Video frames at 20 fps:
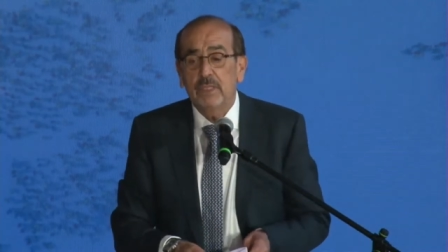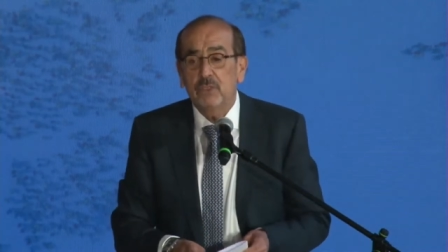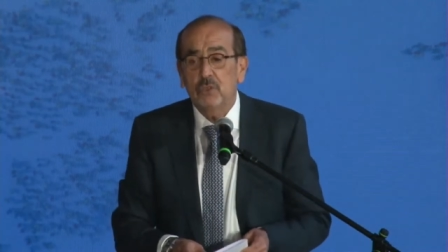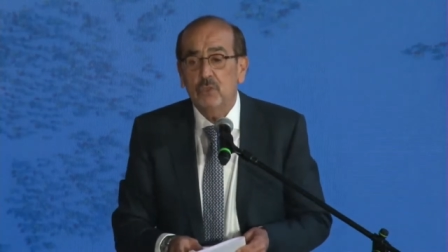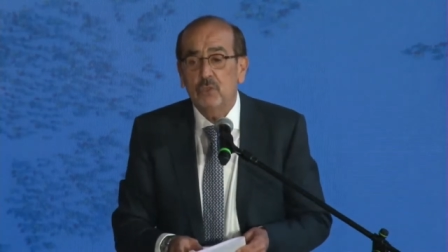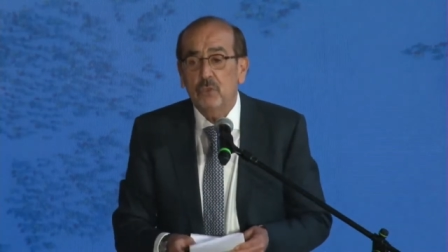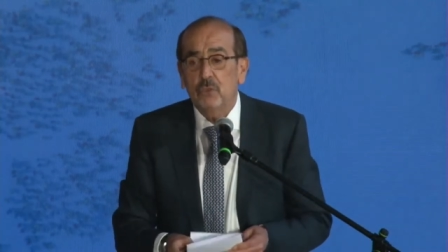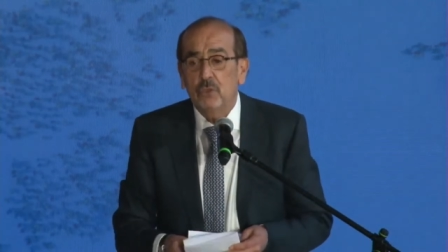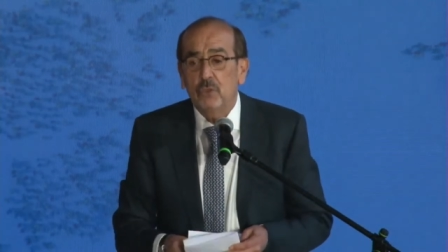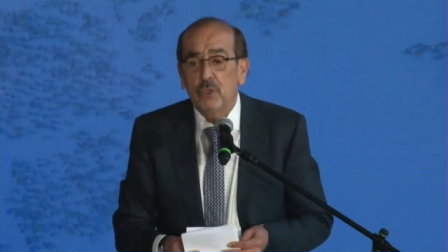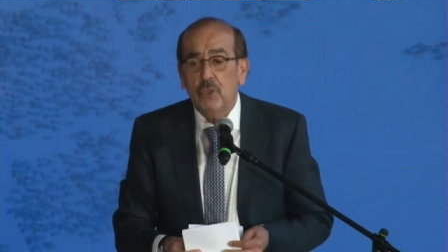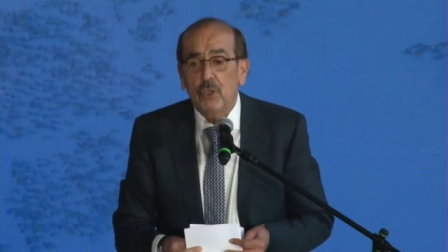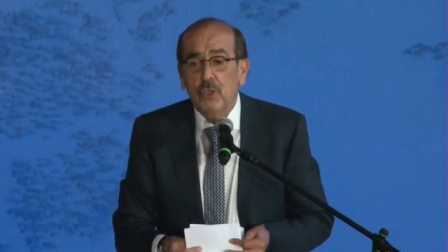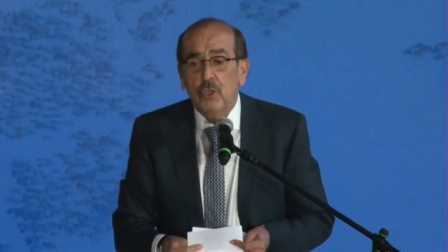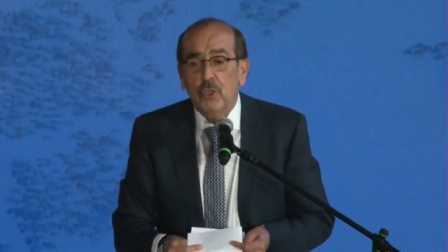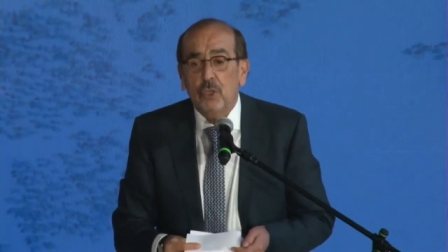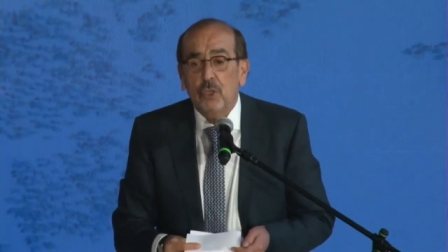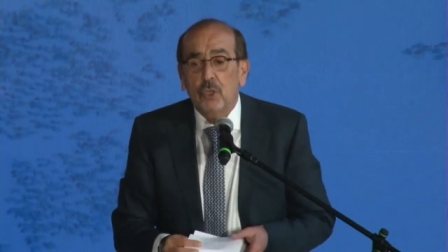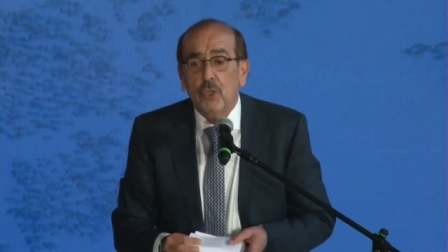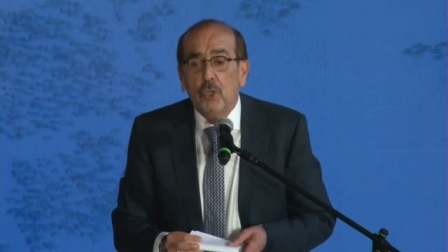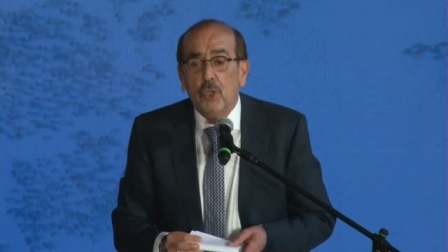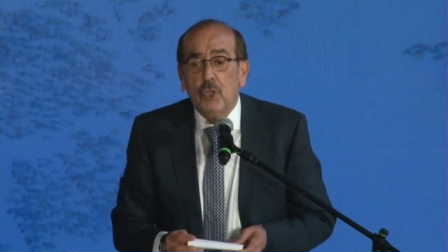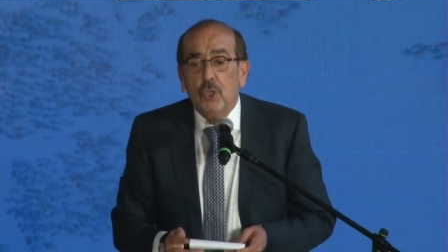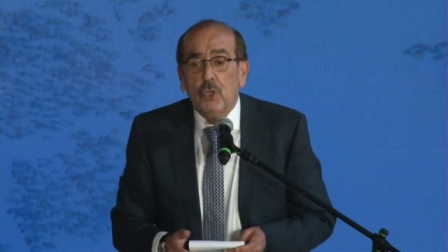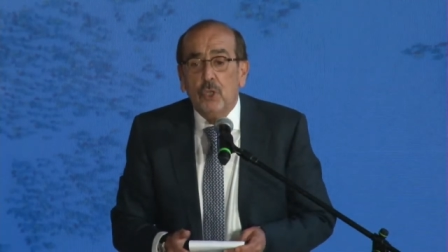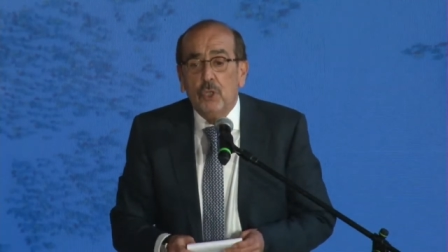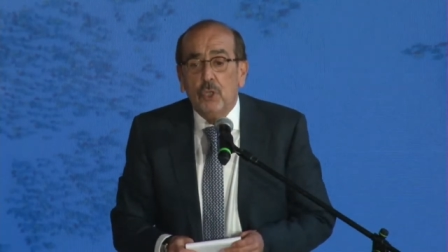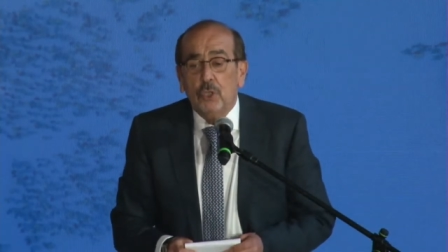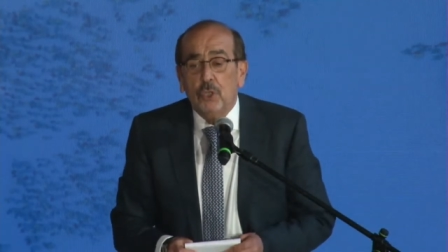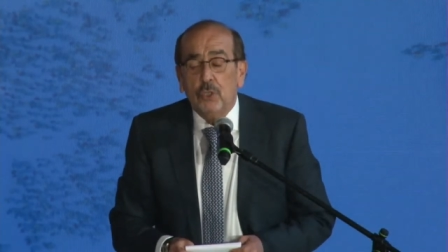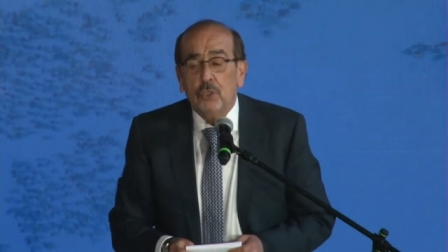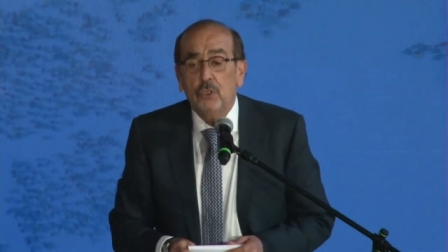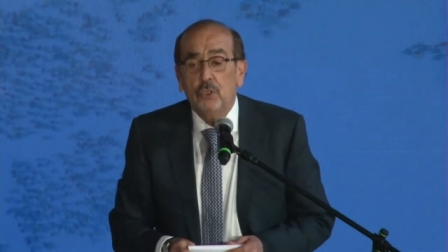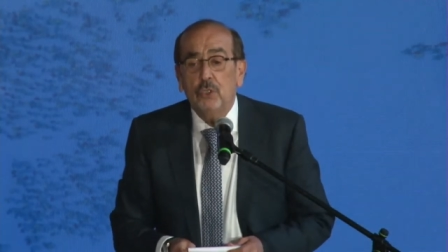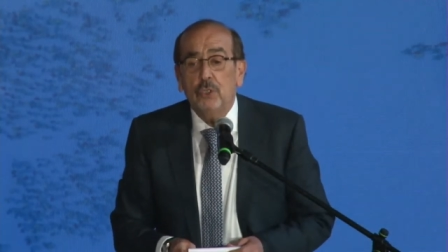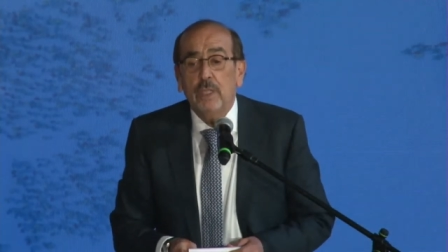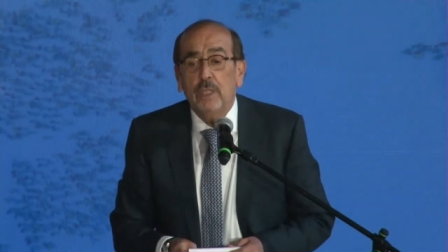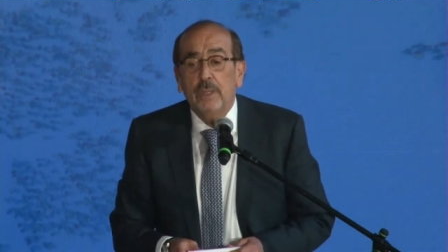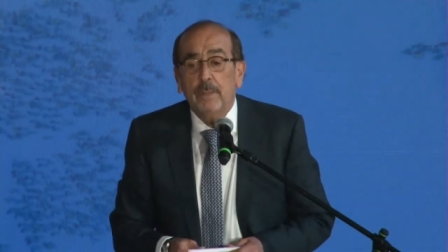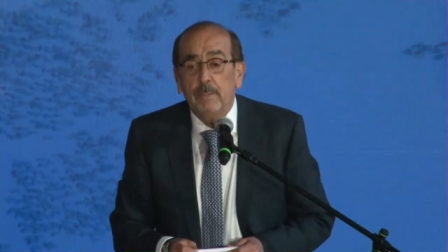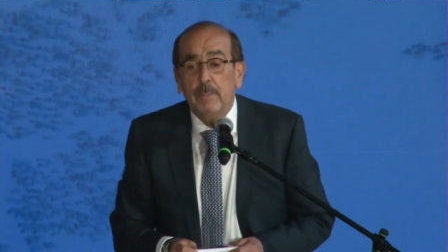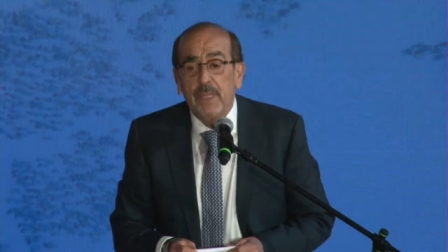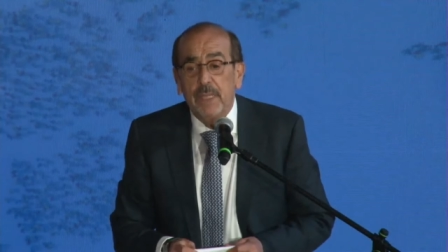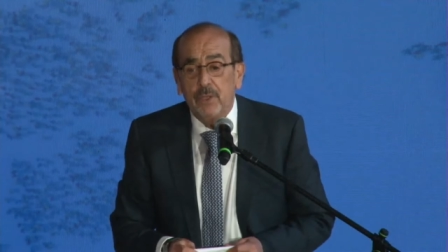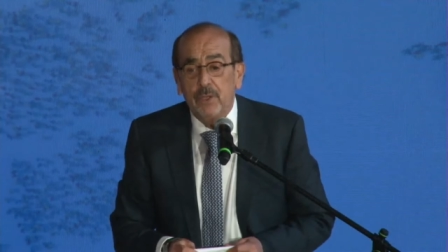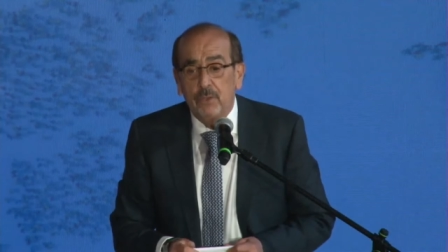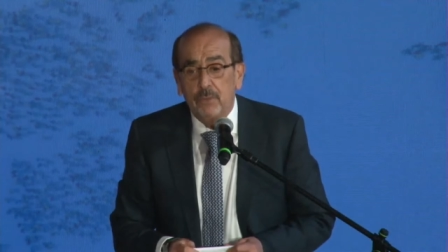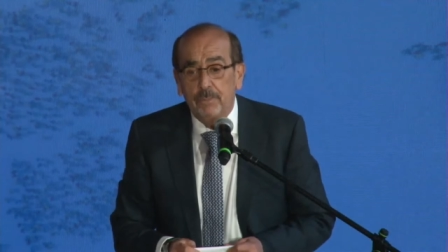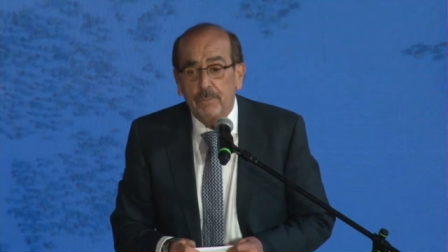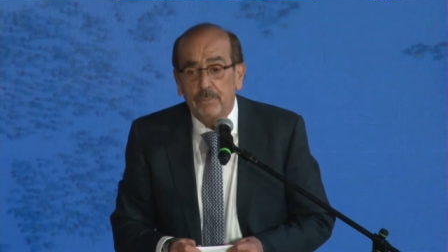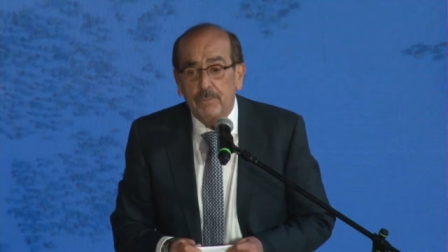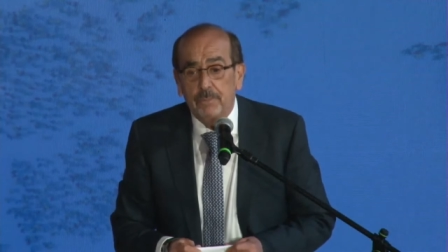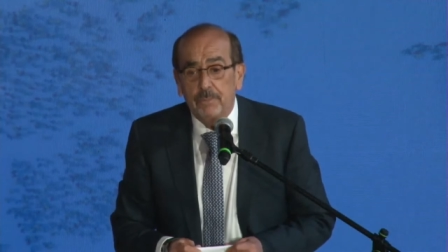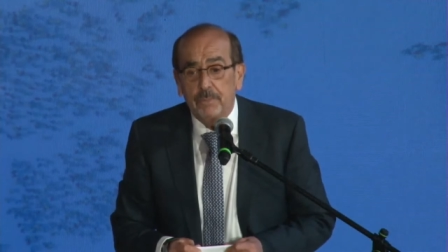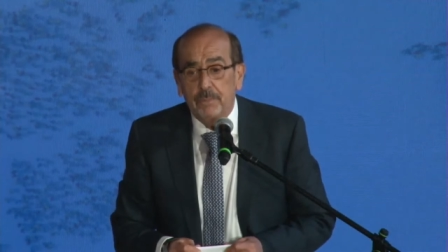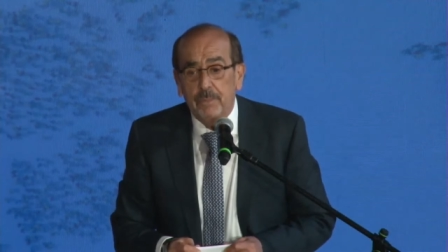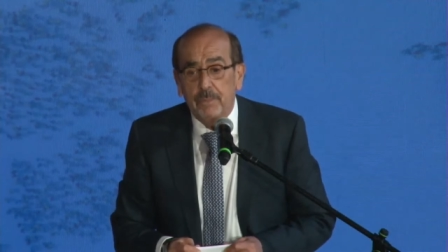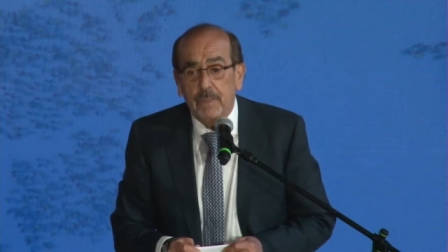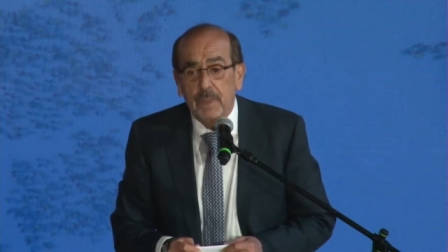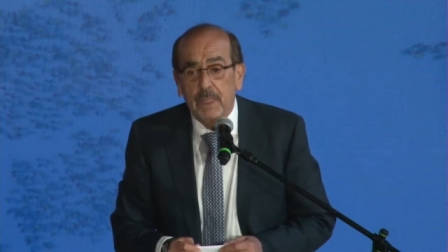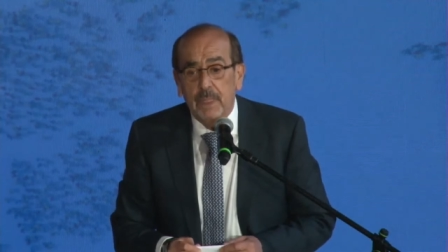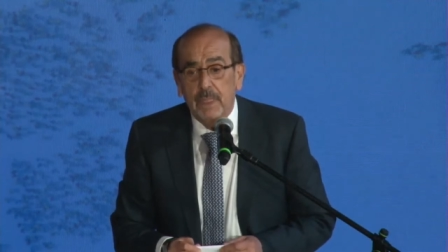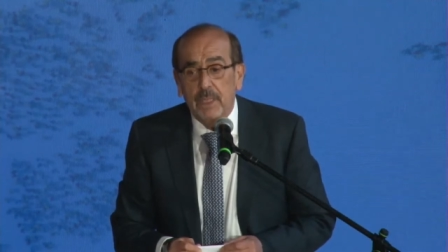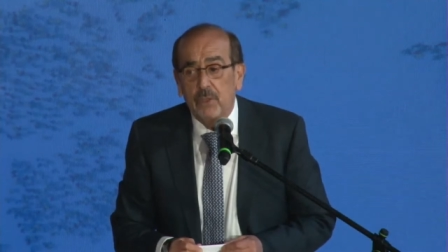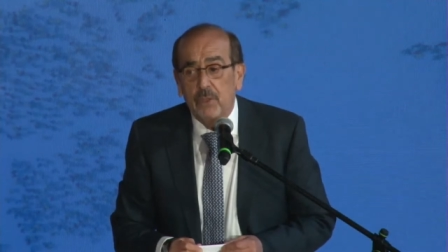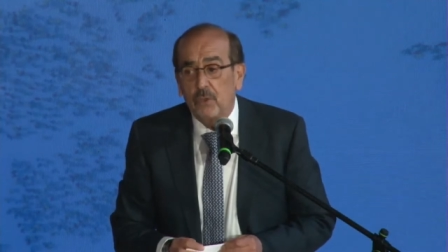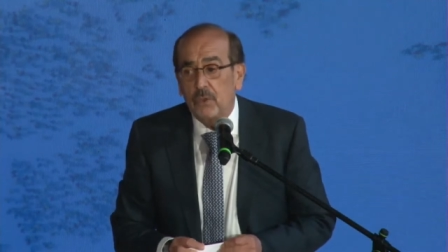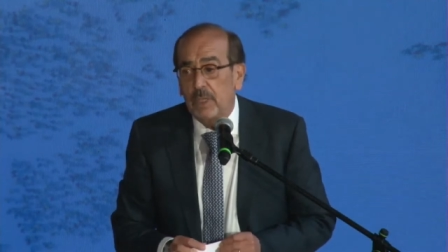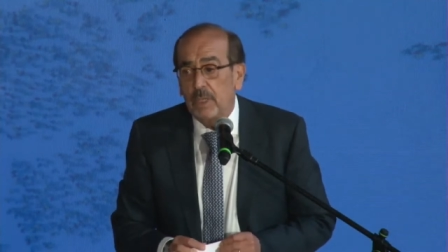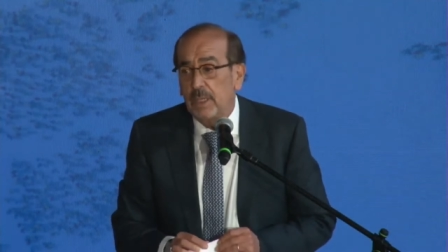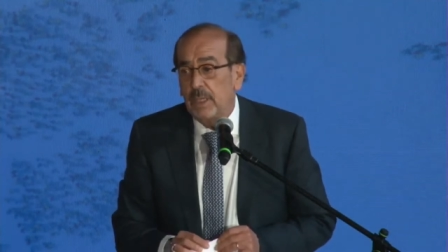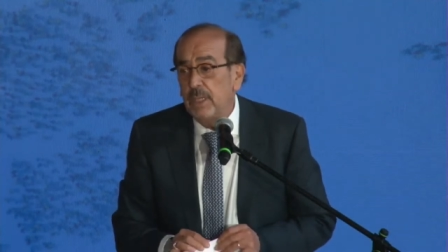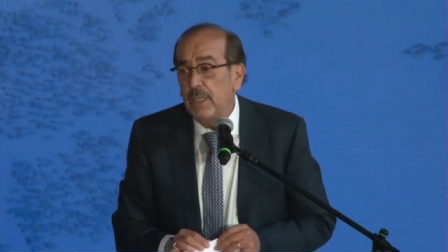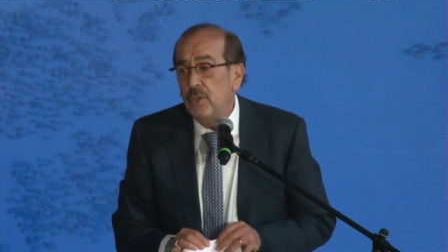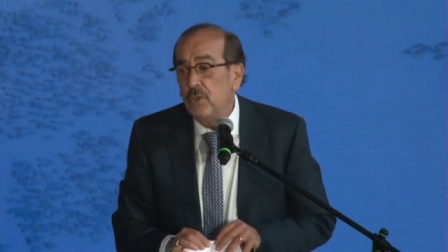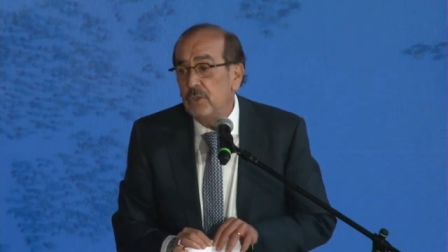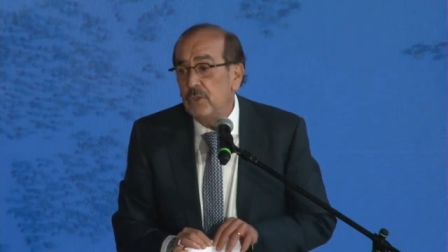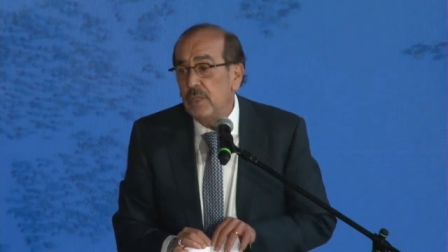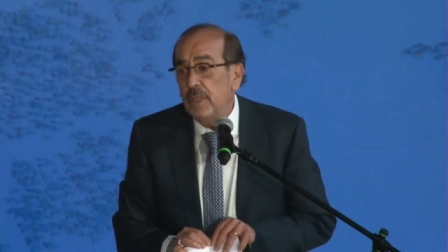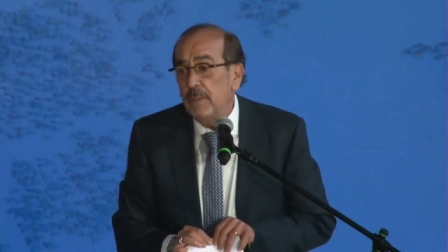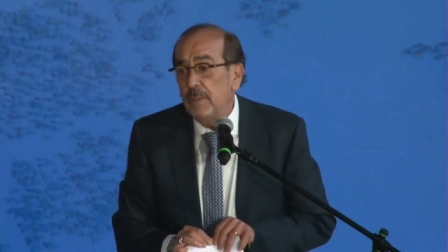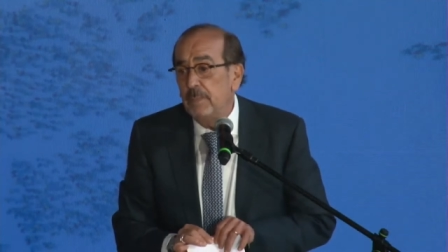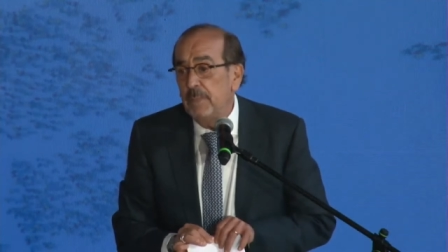but I need to keep my to speak concisely.